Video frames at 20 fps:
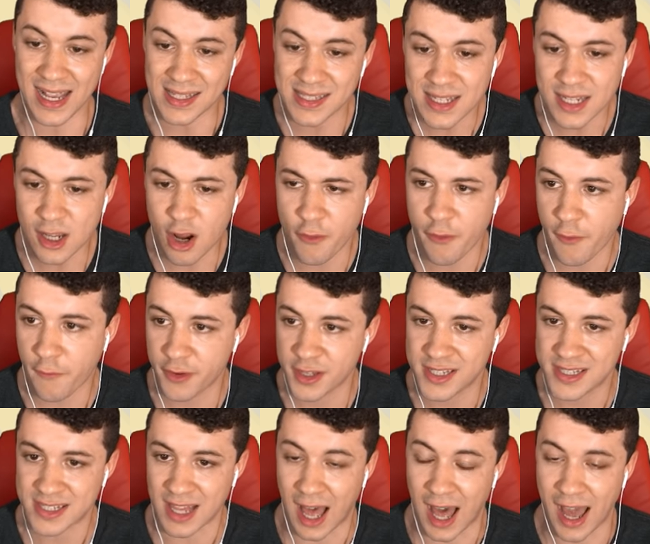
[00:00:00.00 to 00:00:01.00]
It's gonna go for
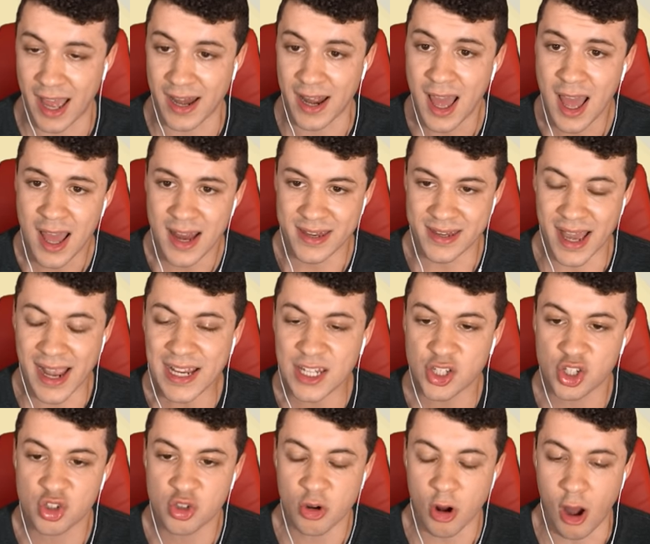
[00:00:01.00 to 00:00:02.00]
Facade.
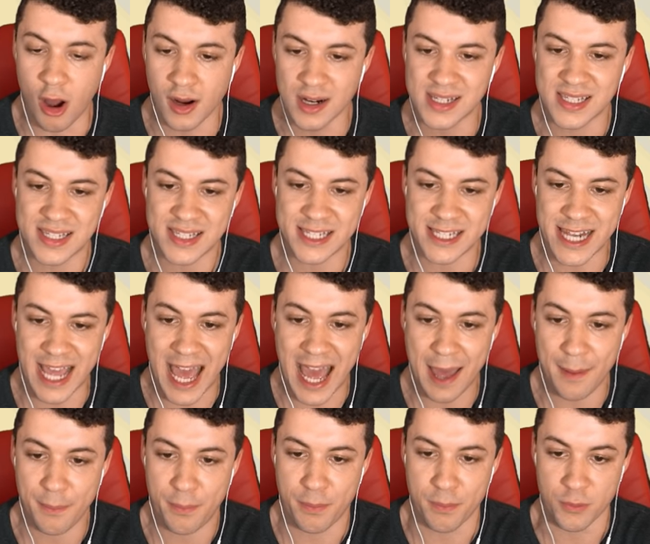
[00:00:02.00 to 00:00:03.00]
Nice strong
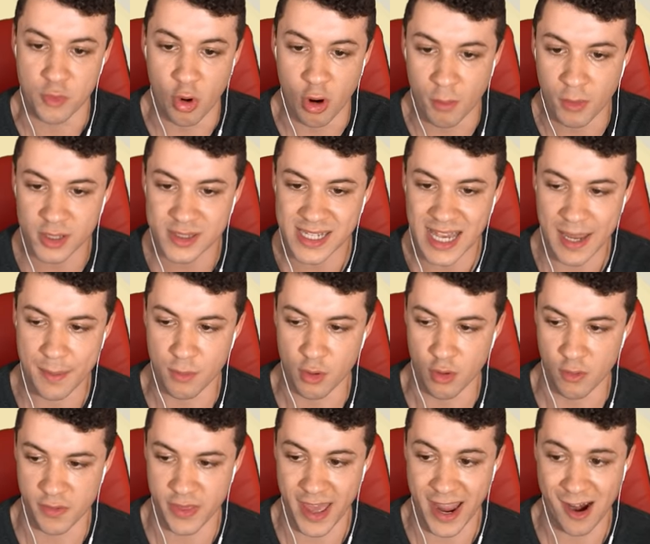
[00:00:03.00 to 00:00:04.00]
stab normal type
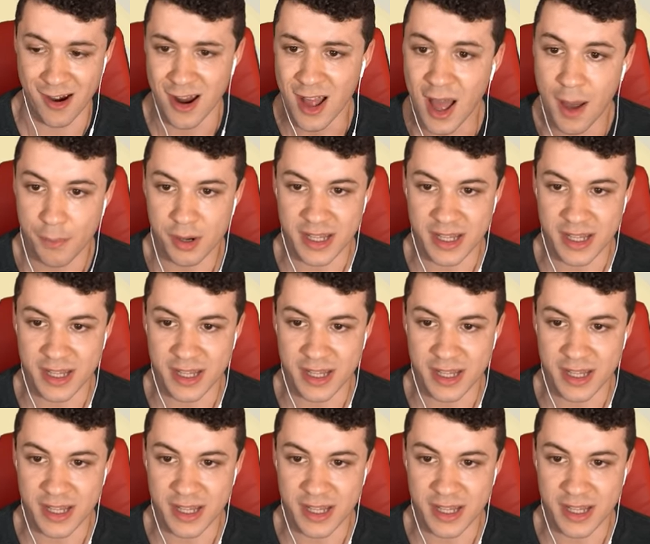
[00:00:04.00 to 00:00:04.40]
move there,